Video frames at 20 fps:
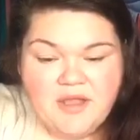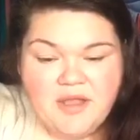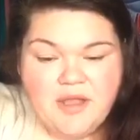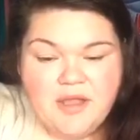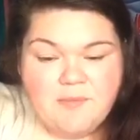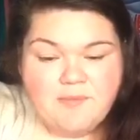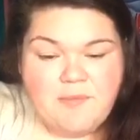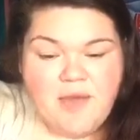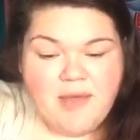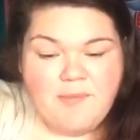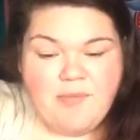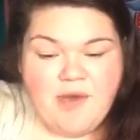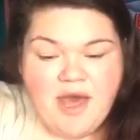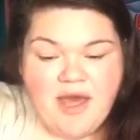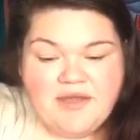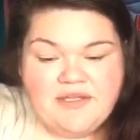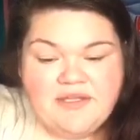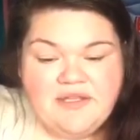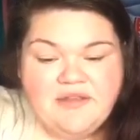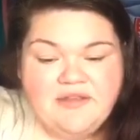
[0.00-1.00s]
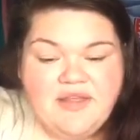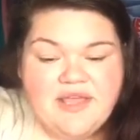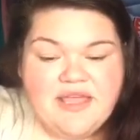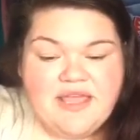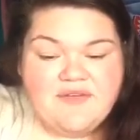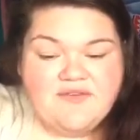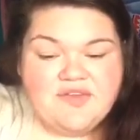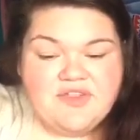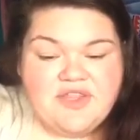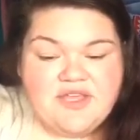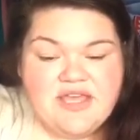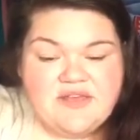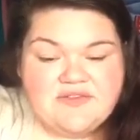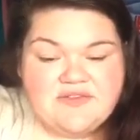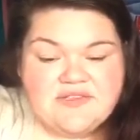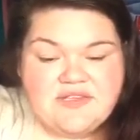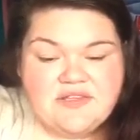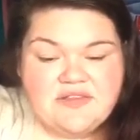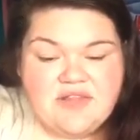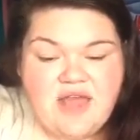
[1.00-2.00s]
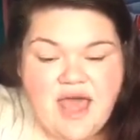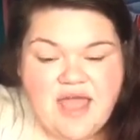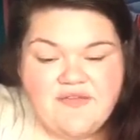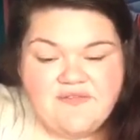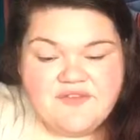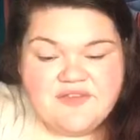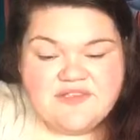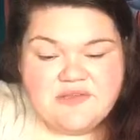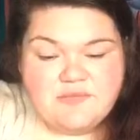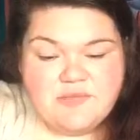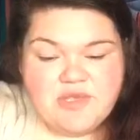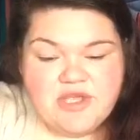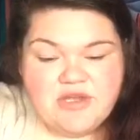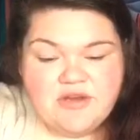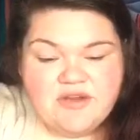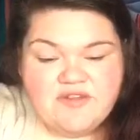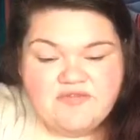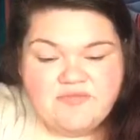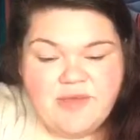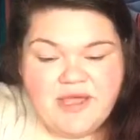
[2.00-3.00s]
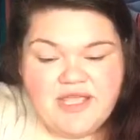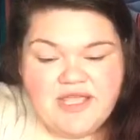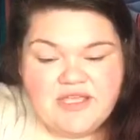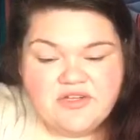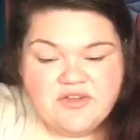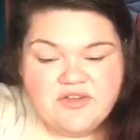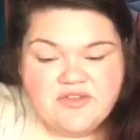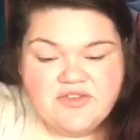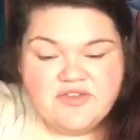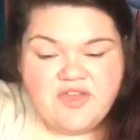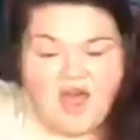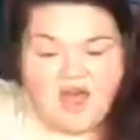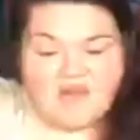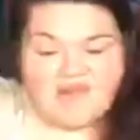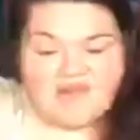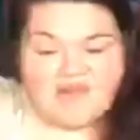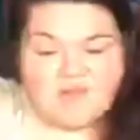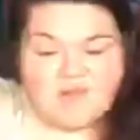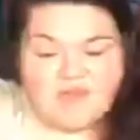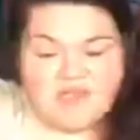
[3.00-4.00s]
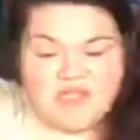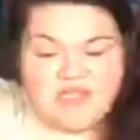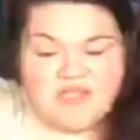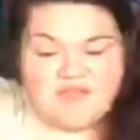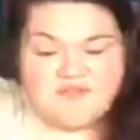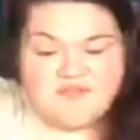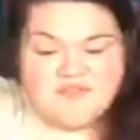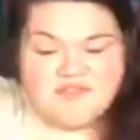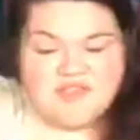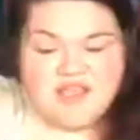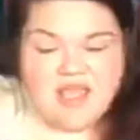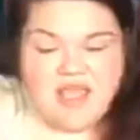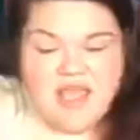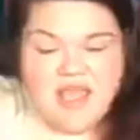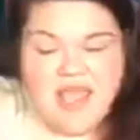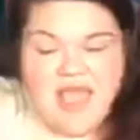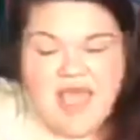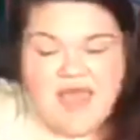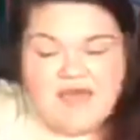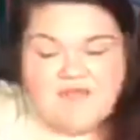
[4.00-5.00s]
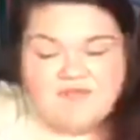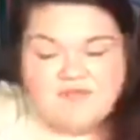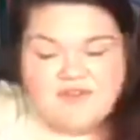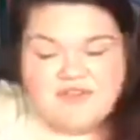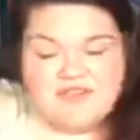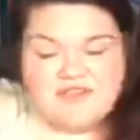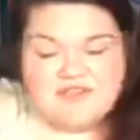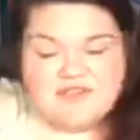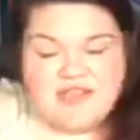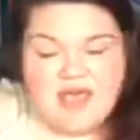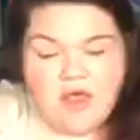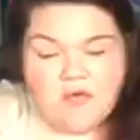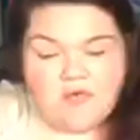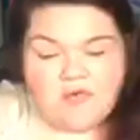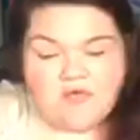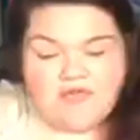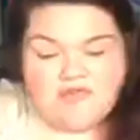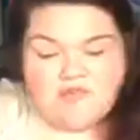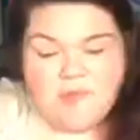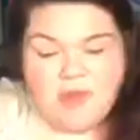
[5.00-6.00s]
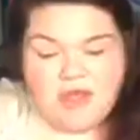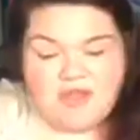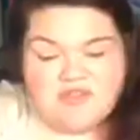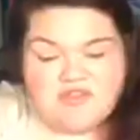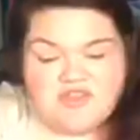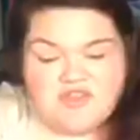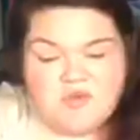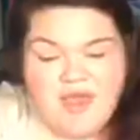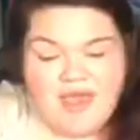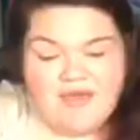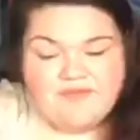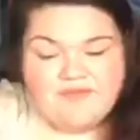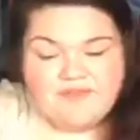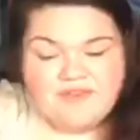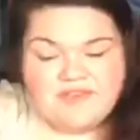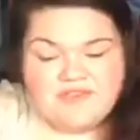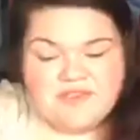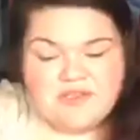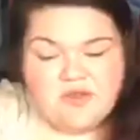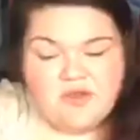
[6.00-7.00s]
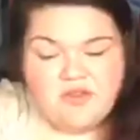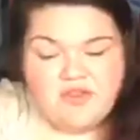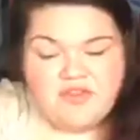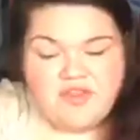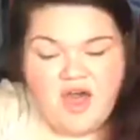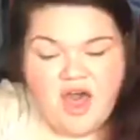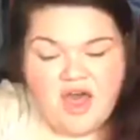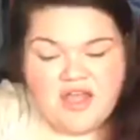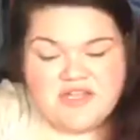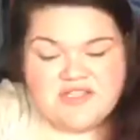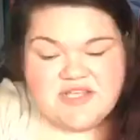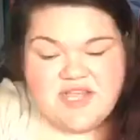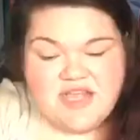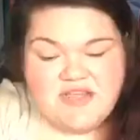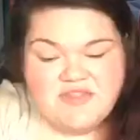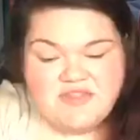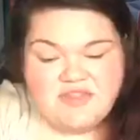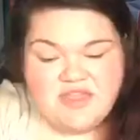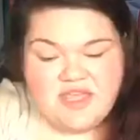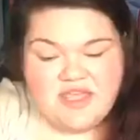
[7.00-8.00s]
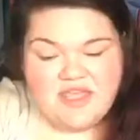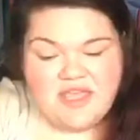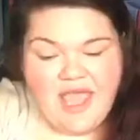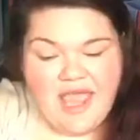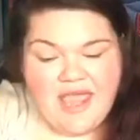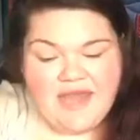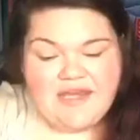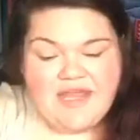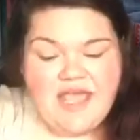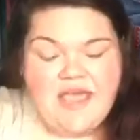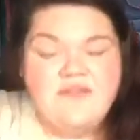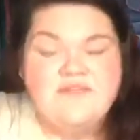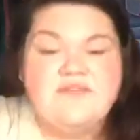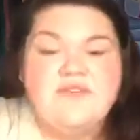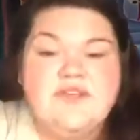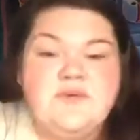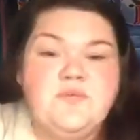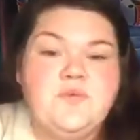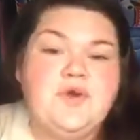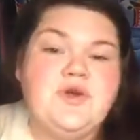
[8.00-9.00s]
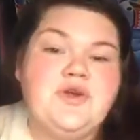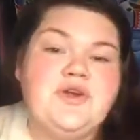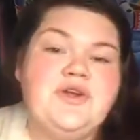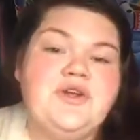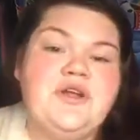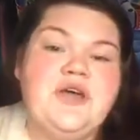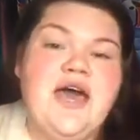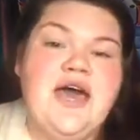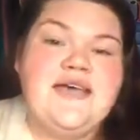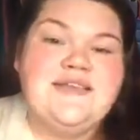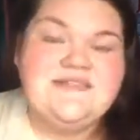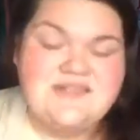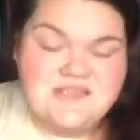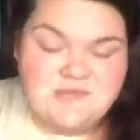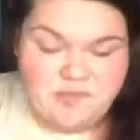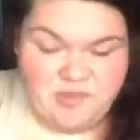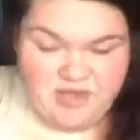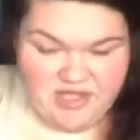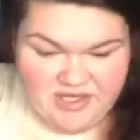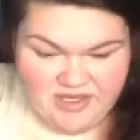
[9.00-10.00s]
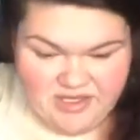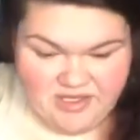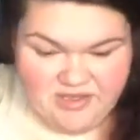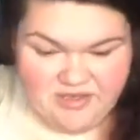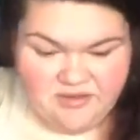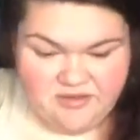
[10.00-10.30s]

My body, like everything else in life, is a mirror of my inner thoughts and beliefs. Every cell responds to every single thought I think and every word I speak.